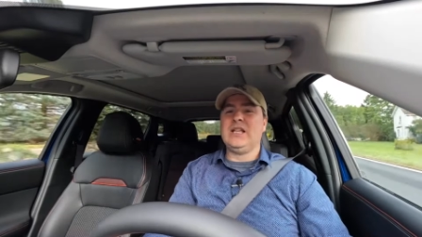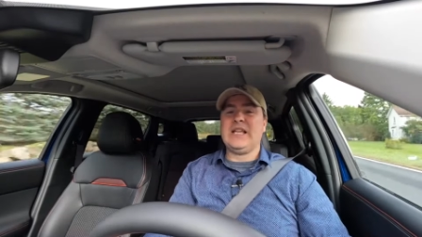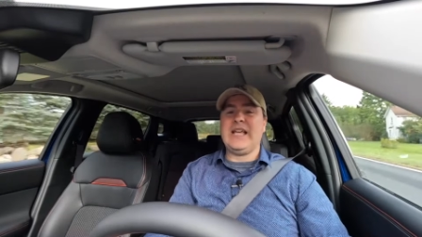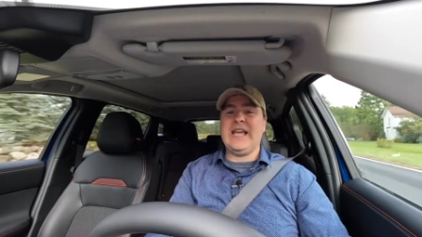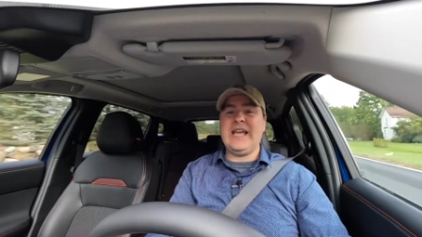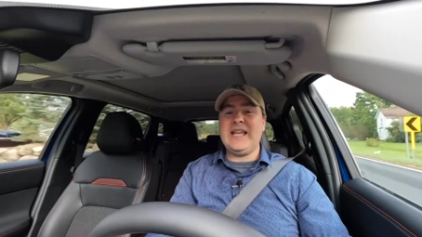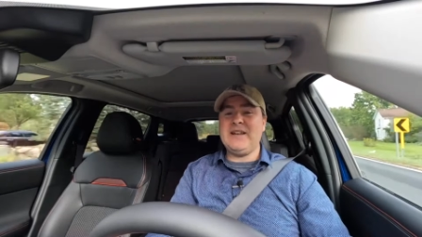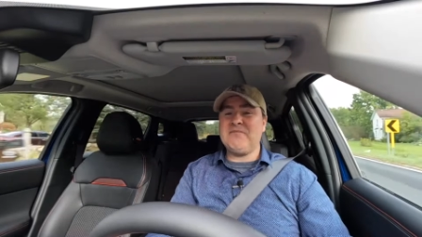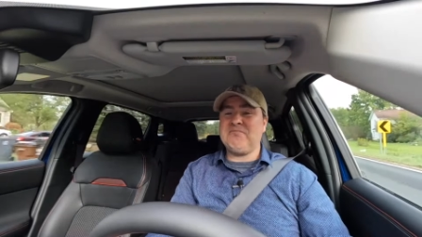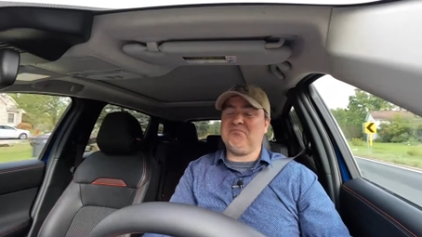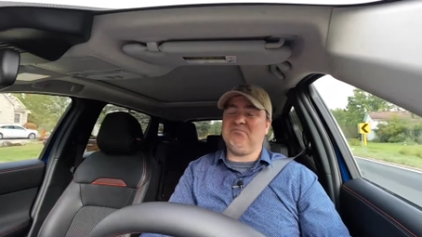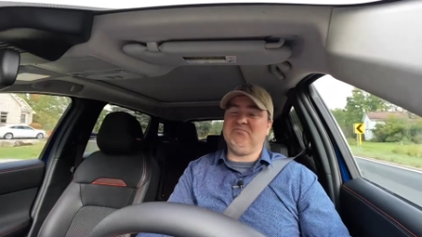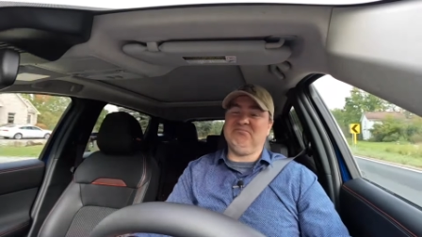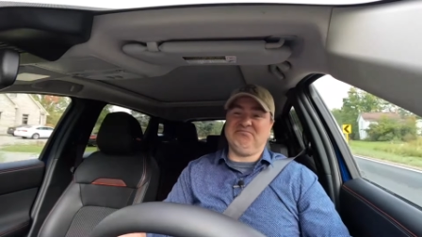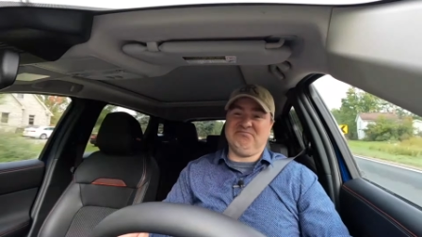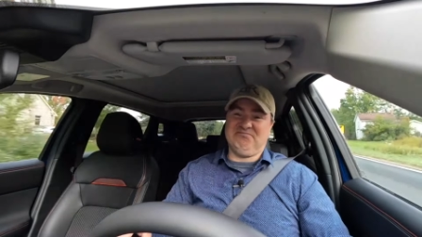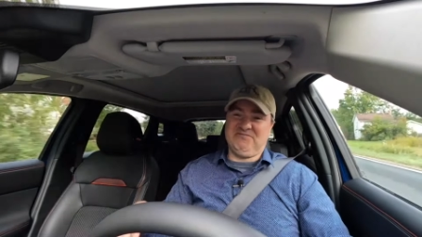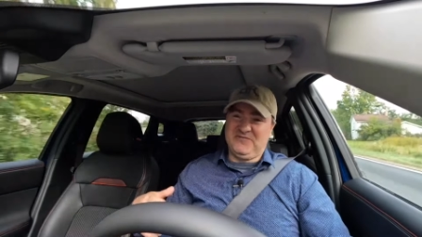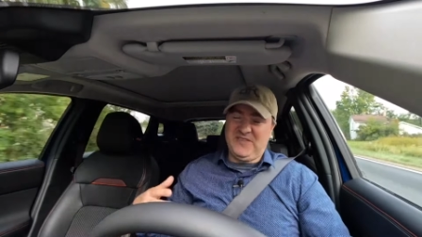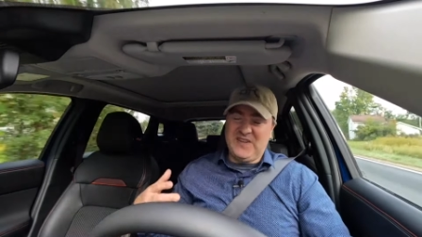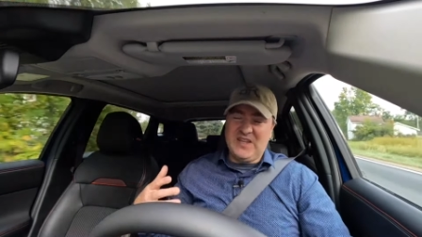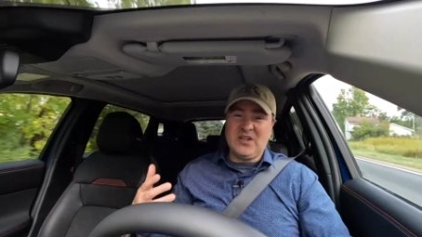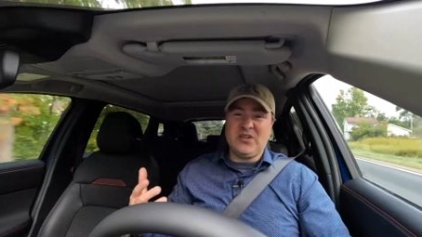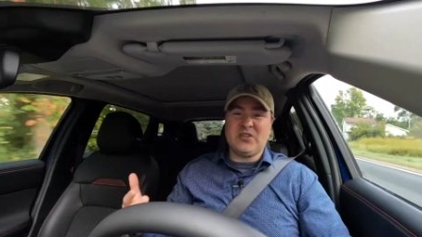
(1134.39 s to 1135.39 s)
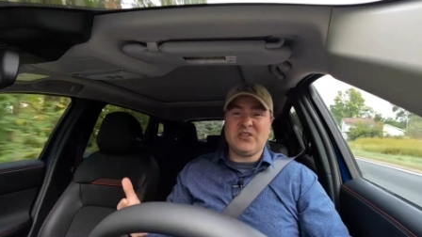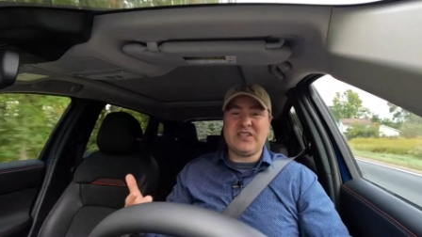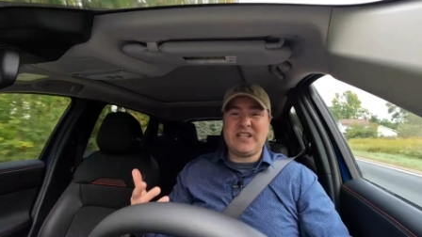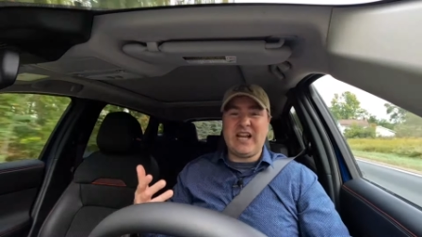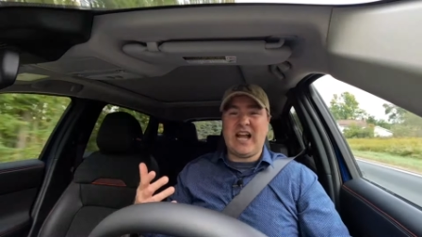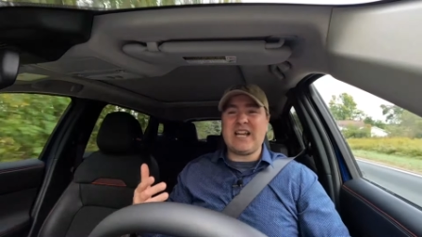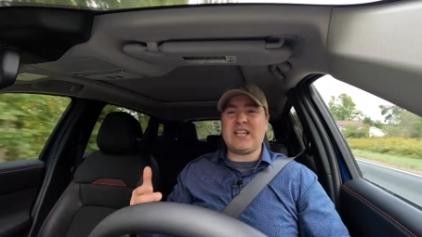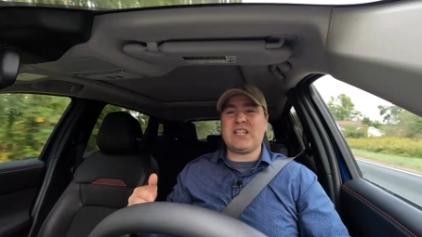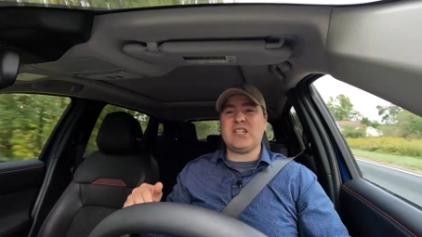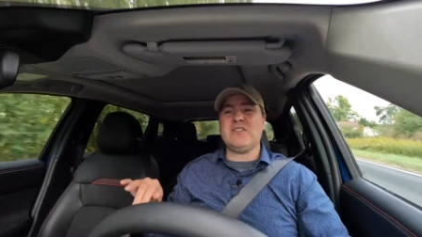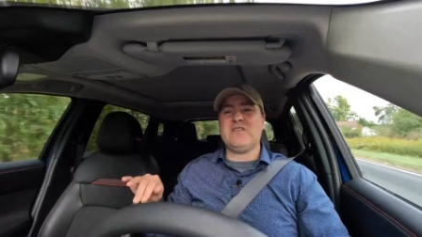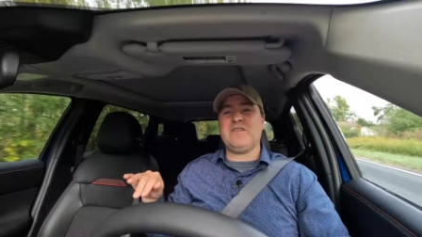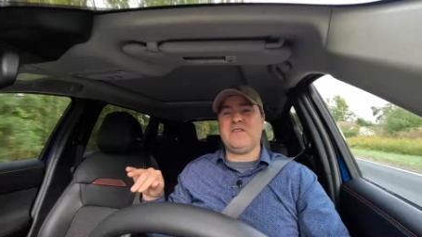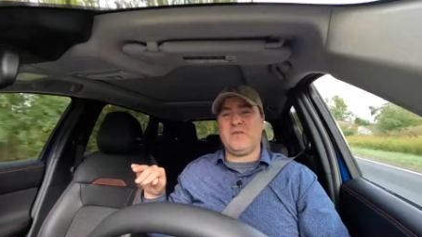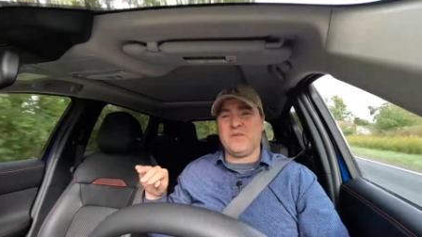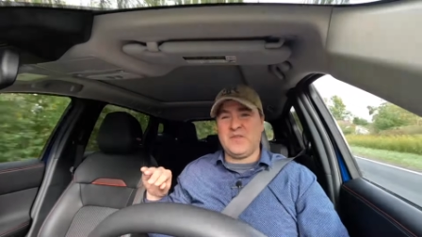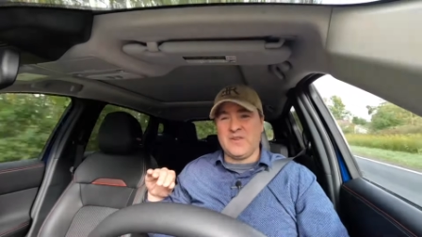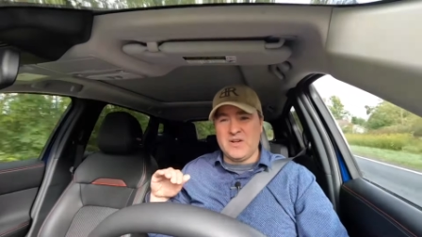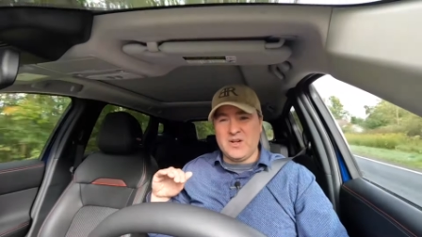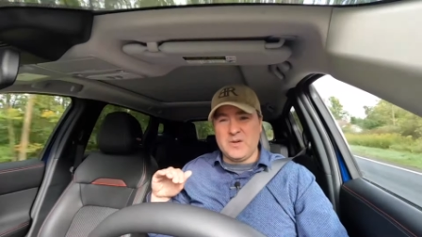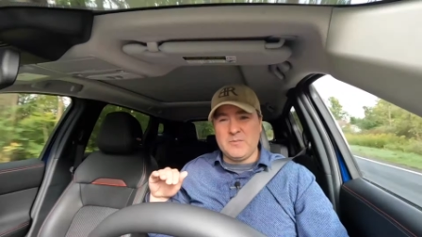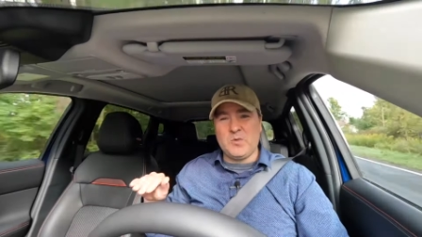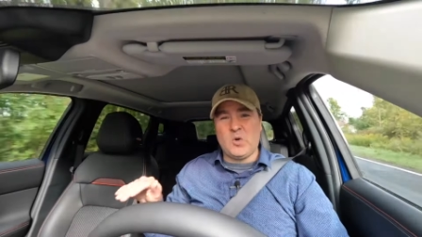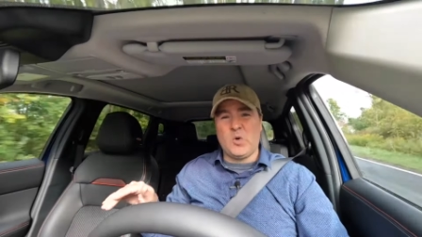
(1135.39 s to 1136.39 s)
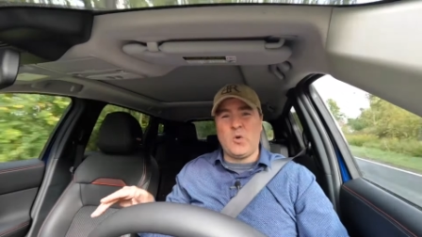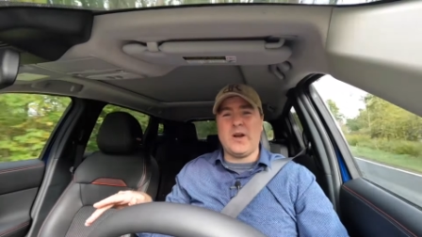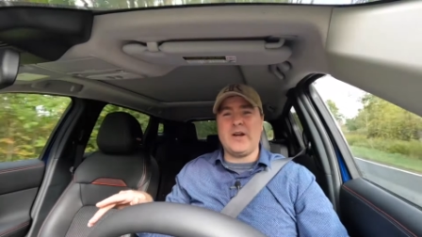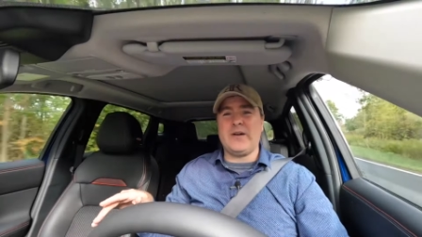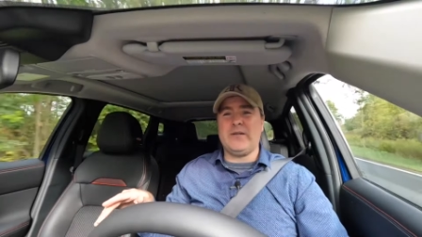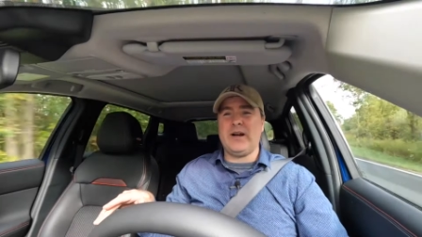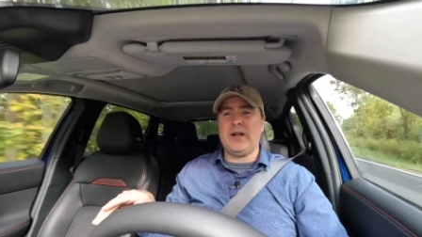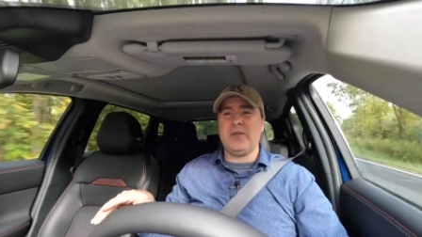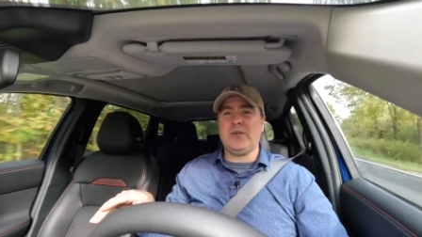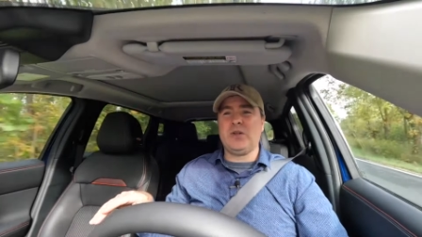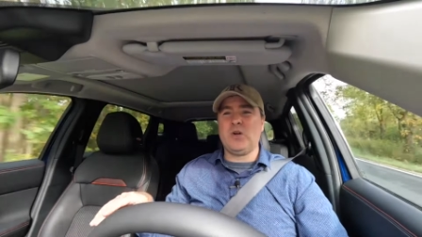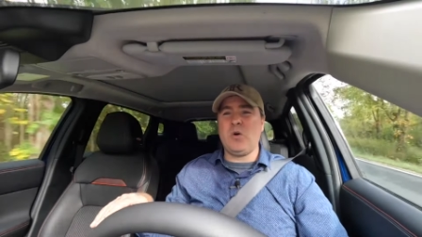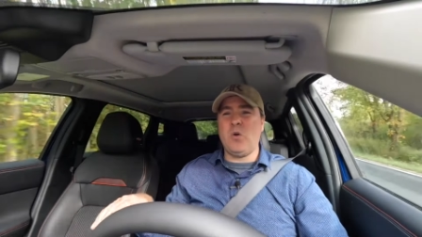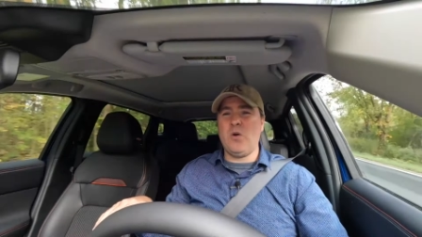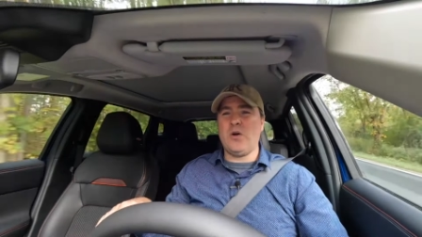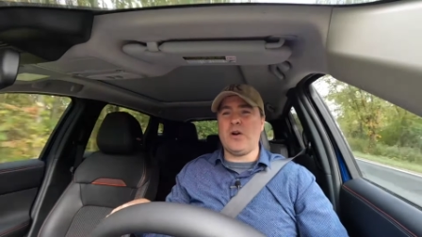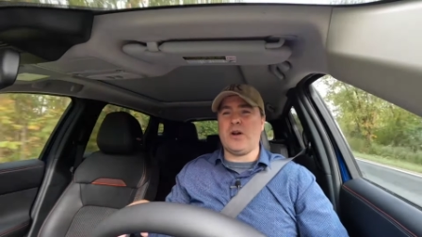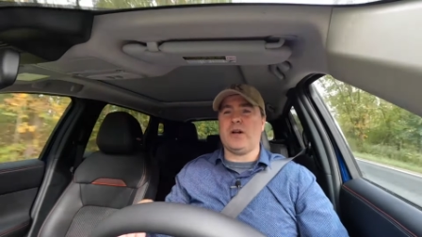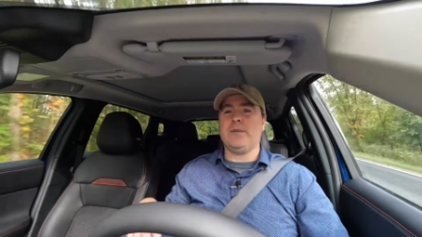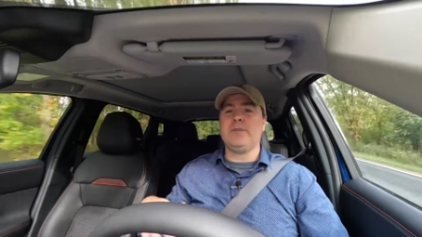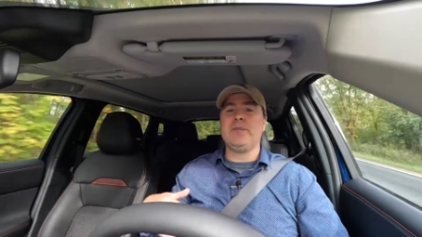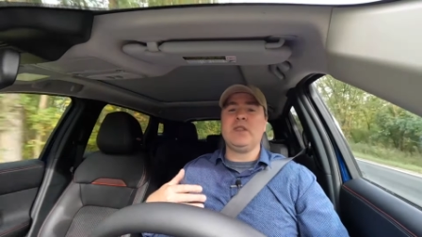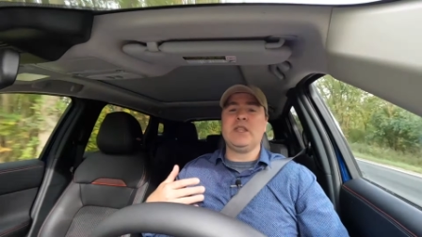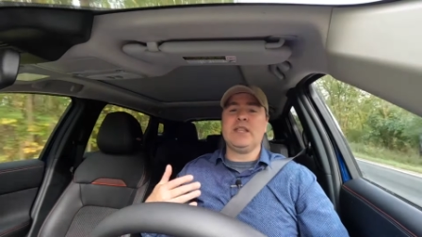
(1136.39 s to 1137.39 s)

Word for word: It feels nice and firm going around the corner.